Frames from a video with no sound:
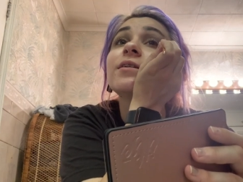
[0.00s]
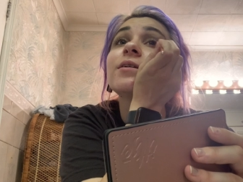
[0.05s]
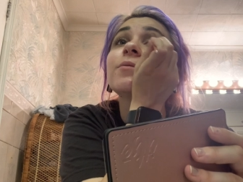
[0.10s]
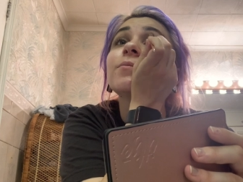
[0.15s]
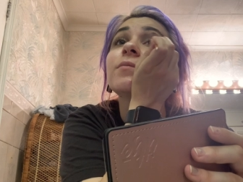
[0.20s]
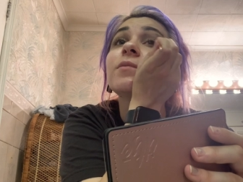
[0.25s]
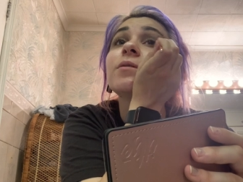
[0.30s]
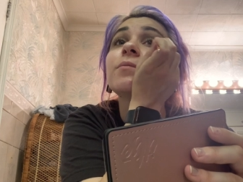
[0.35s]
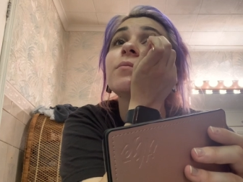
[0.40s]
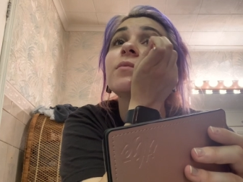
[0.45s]
did
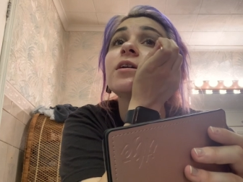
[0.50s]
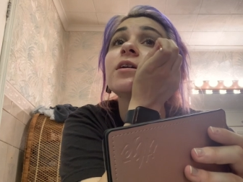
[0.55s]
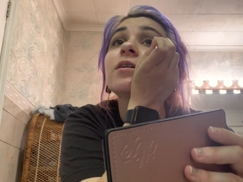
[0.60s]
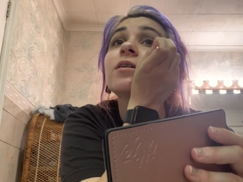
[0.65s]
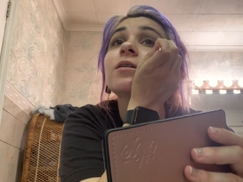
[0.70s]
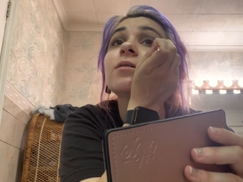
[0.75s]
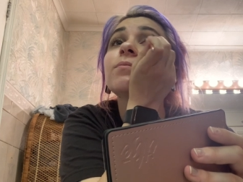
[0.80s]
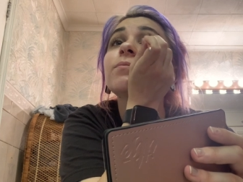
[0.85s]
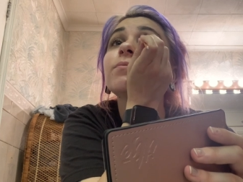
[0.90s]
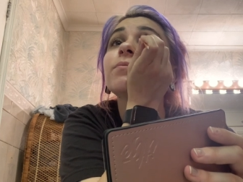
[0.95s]
my
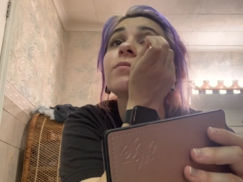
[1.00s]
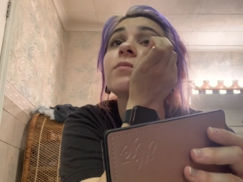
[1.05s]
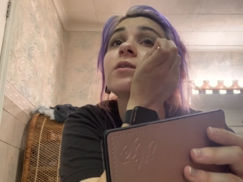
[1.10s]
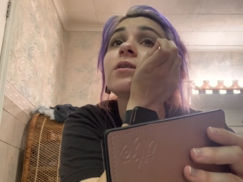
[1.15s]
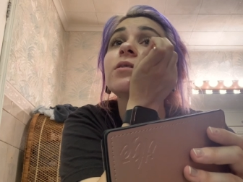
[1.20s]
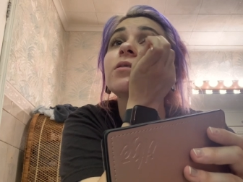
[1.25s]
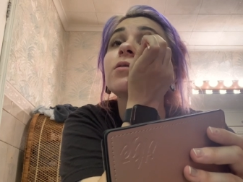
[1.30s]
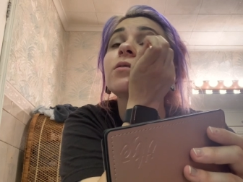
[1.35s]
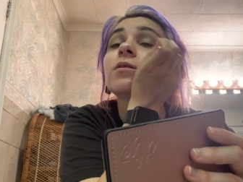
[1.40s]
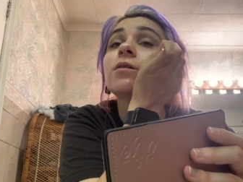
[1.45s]
makeup
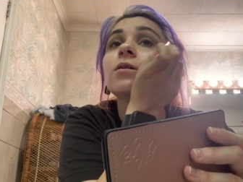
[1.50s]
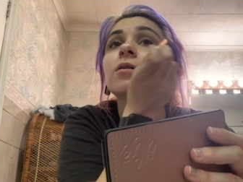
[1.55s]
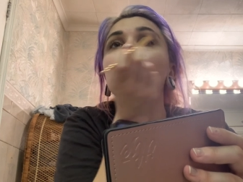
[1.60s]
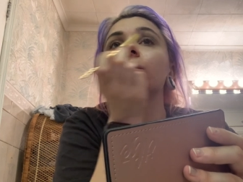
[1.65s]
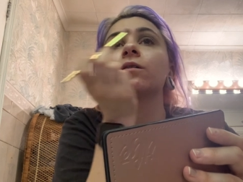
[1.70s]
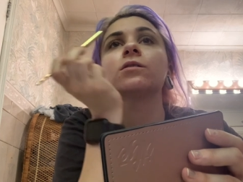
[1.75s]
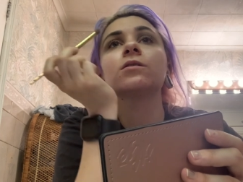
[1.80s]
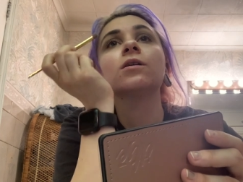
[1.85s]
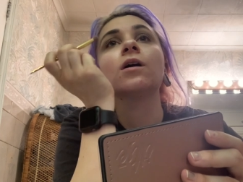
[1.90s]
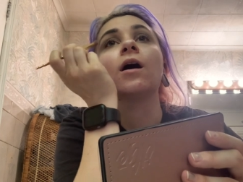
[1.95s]
in a
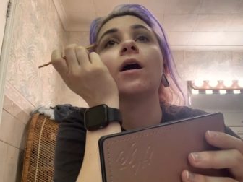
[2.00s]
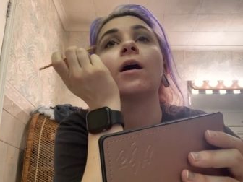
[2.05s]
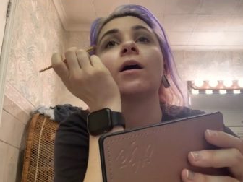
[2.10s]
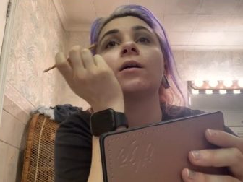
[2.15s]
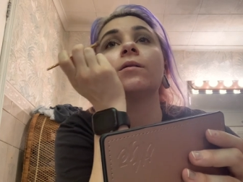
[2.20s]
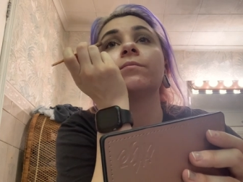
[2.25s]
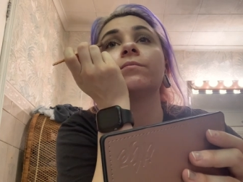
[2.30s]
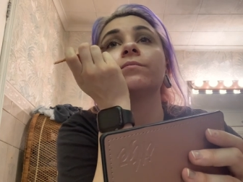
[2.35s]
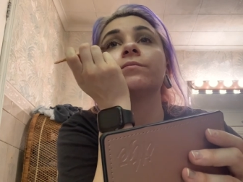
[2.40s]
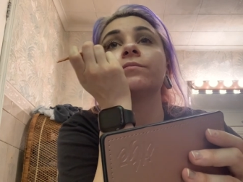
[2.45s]
long
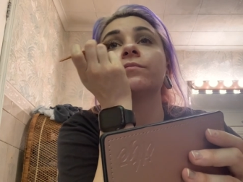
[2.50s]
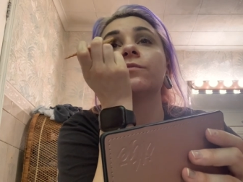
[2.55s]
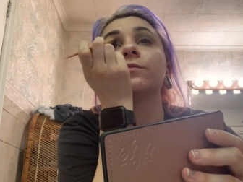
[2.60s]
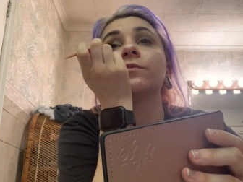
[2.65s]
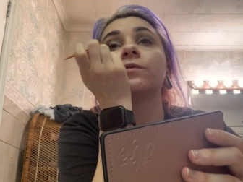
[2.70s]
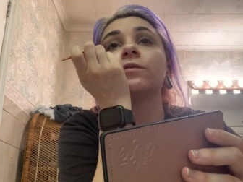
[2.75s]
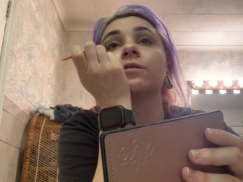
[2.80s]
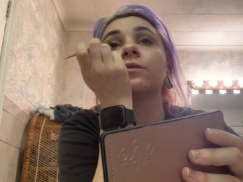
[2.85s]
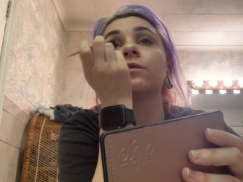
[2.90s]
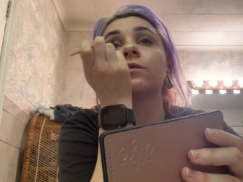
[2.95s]
time,
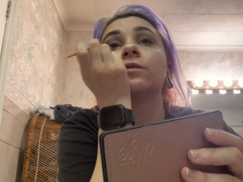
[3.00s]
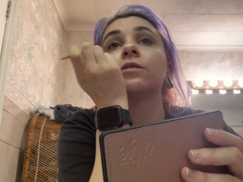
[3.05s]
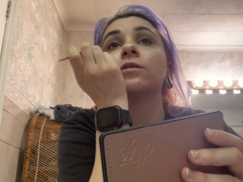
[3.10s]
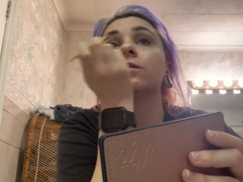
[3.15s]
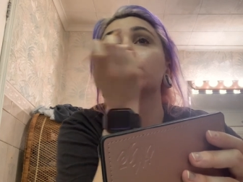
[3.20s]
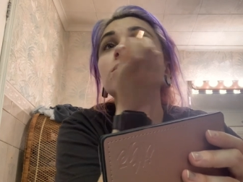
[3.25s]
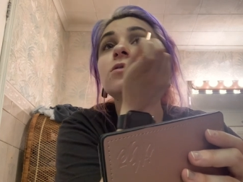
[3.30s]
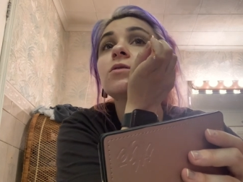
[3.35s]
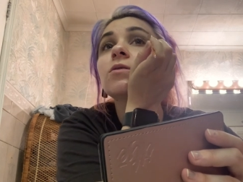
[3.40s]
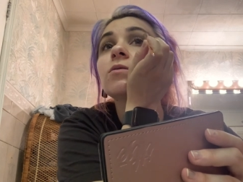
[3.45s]

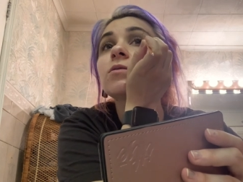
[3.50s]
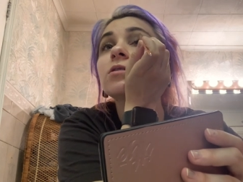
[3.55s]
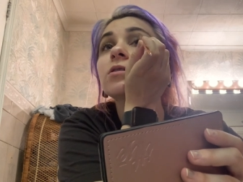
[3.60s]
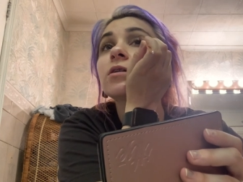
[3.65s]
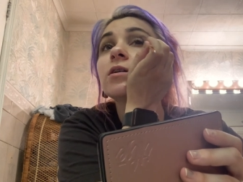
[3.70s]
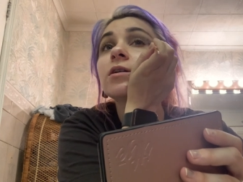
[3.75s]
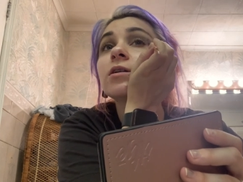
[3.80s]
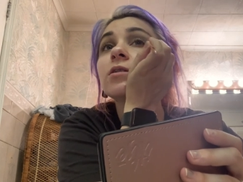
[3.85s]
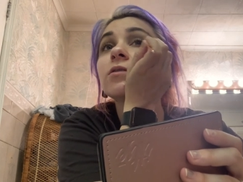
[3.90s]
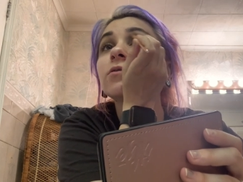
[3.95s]
so it's
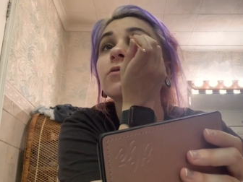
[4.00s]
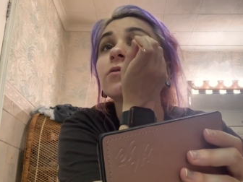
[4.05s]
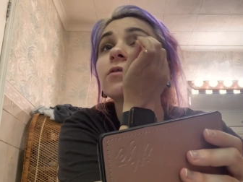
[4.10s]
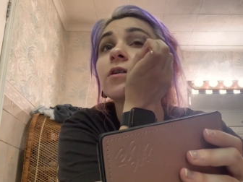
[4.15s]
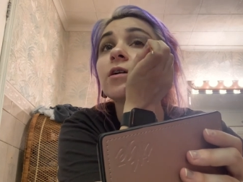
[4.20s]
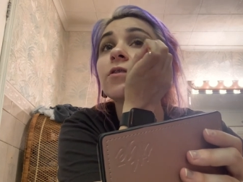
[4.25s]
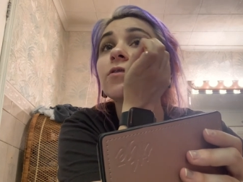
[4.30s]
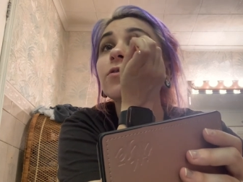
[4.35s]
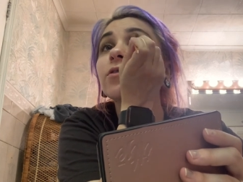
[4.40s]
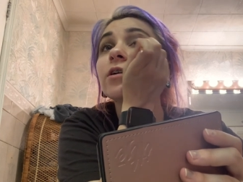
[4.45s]
kind of
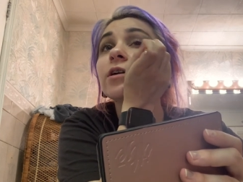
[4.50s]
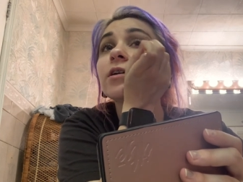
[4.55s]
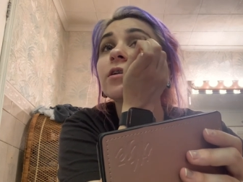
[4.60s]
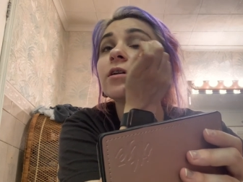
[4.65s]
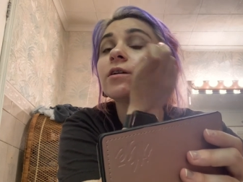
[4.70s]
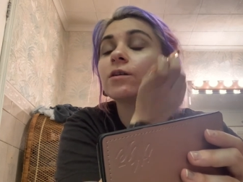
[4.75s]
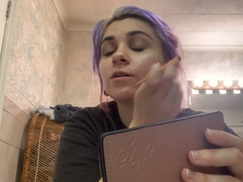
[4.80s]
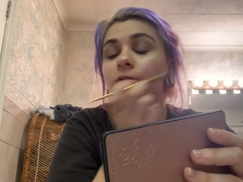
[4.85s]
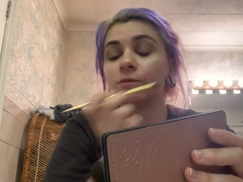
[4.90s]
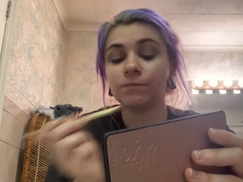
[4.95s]
rough right
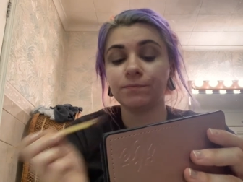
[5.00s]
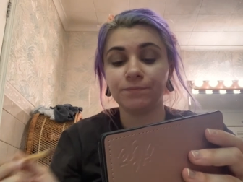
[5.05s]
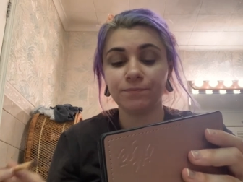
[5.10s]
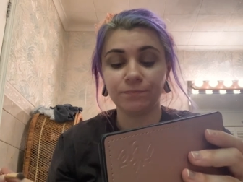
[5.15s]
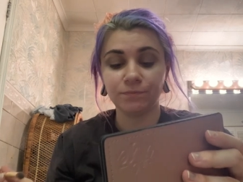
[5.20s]
now.